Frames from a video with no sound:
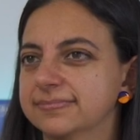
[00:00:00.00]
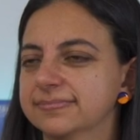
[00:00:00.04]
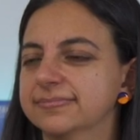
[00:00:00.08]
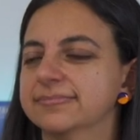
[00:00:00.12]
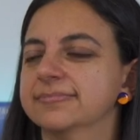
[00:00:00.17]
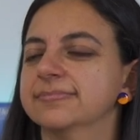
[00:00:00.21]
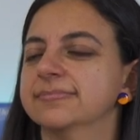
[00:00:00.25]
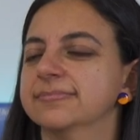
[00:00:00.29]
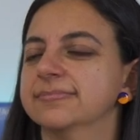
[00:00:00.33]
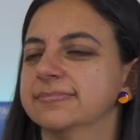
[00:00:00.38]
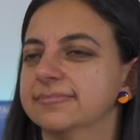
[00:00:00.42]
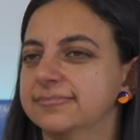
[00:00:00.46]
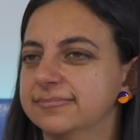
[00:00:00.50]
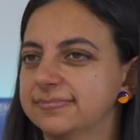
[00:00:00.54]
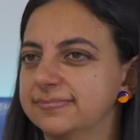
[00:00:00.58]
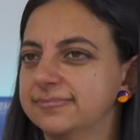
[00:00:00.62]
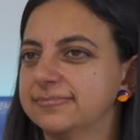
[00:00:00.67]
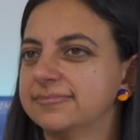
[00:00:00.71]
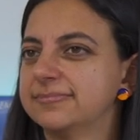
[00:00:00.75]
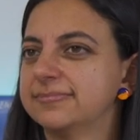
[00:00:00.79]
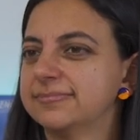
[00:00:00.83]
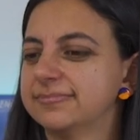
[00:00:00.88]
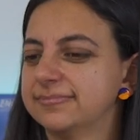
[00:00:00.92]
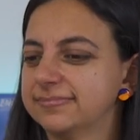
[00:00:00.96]

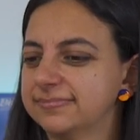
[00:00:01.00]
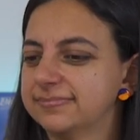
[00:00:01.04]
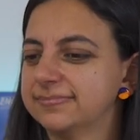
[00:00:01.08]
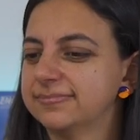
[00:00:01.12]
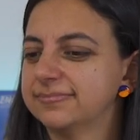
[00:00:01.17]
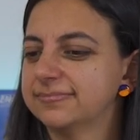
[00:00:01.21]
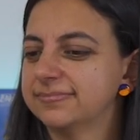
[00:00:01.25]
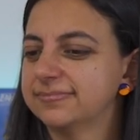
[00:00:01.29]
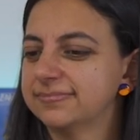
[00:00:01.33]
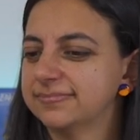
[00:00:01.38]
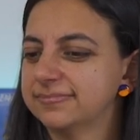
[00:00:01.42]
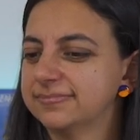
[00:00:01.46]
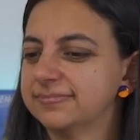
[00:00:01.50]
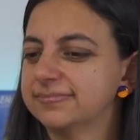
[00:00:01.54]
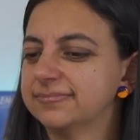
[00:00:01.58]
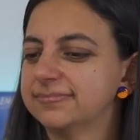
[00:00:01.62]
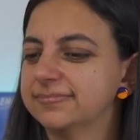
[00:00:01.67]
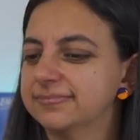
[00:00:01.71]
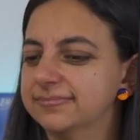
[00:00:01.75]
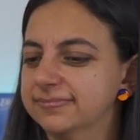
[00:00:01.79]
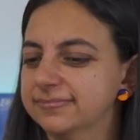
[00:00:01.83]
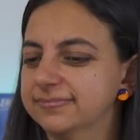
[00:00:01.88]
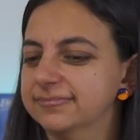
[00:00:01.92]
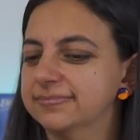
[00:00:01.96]

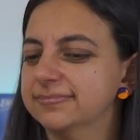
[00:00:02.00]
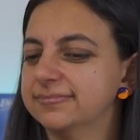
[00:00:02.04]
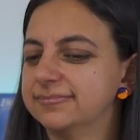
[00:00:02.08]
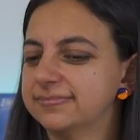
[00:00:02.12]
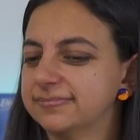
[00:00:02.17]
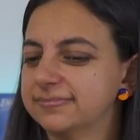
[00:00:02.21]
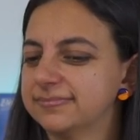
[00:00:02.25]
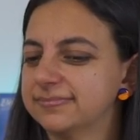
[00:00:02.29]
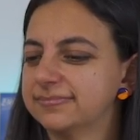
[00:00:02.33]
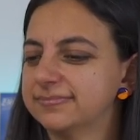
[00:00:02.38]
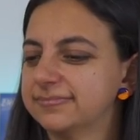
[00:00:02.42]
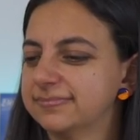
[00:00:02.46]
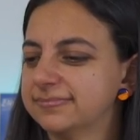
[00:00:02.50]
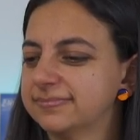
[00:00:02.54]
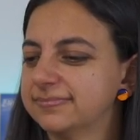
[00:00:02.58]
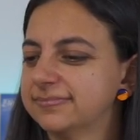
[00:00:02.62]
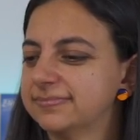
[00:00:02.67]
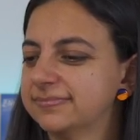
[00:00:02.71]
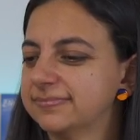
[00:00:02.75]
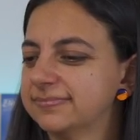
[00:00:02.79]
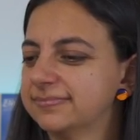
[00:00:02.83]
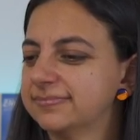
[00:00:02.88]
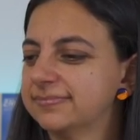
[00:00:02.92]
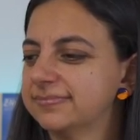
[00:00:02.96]

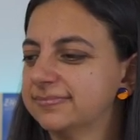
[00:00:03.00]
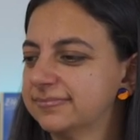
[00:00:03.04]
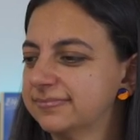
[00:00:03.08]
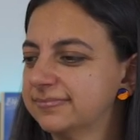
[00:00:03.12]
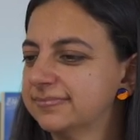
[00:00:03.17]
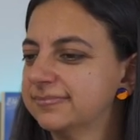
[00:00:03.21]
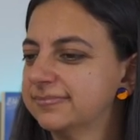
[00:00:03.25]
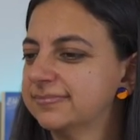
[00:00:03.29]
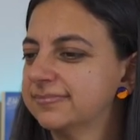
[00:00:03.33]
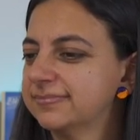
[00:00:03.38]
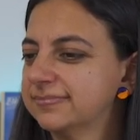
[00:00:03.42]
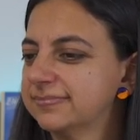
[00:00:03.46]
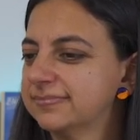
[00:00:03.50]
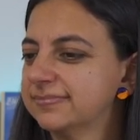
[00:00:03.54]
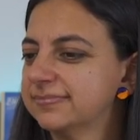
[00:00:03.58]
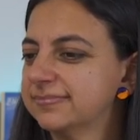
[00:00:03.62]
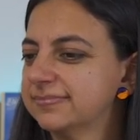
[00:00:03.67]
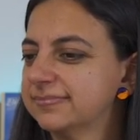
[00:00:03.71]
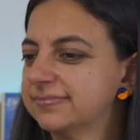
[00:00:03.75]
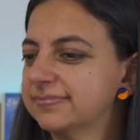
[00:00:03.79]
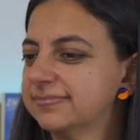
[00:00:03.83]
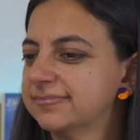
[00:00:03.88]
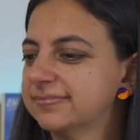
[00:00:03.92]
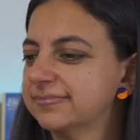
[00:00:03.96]

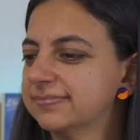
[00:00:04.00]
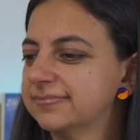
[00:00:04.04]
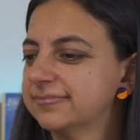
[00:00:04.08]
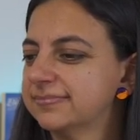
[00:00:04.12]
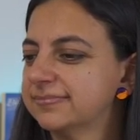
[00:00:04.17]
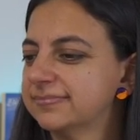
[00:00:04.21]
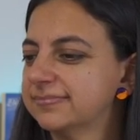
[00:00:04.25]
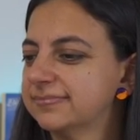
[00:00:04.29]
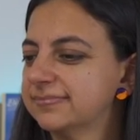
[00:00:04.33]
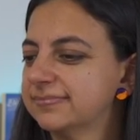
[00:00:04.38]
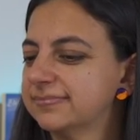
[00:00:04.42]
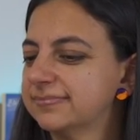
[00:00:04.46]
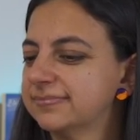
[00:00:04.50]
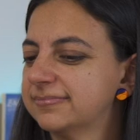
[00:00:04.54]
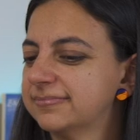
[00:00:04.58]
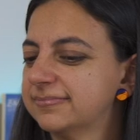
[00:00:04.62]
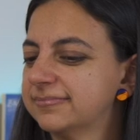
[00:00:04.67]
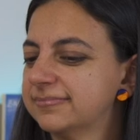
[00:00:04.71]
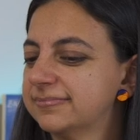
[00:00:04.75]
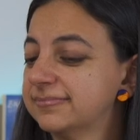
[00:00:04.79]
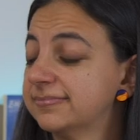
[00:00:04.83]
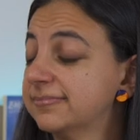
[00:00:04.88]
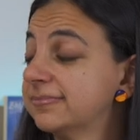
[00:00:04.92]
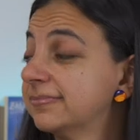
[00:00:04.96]

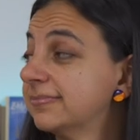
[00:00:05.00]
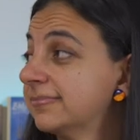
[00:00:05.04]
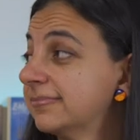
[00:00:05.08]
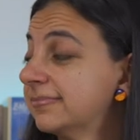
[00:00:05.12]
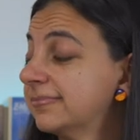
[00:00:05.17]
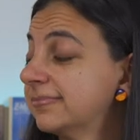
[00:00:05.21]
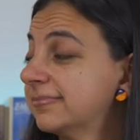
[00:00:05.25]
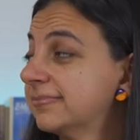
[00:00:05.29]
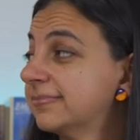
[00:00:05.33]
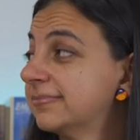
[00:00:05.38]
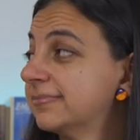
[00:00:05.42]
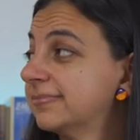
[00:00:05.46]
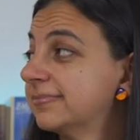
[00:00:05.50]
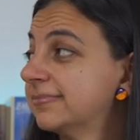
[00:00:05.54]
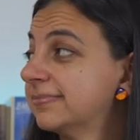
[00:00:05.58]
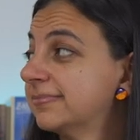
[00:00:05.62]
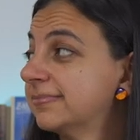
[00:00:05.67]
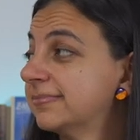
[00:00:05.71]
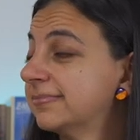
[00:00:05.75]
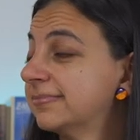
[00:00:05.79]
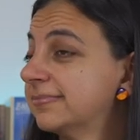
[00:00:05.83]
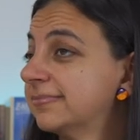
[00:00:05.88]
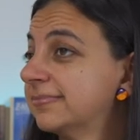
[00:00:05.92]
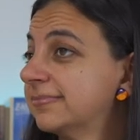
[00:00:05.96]

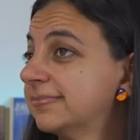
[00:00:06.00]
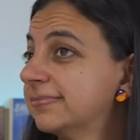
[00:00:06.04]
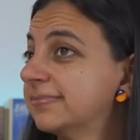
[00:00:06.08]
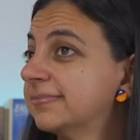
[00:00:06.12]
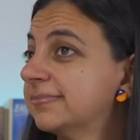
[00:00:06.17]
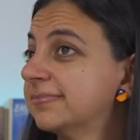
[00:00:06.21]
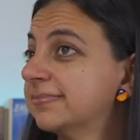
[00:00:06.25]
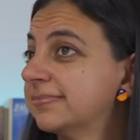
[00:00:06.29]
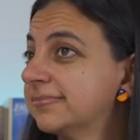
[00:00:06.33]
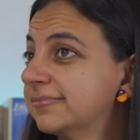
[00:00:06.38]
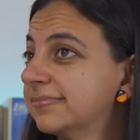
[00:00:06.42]
This person isn't speaking.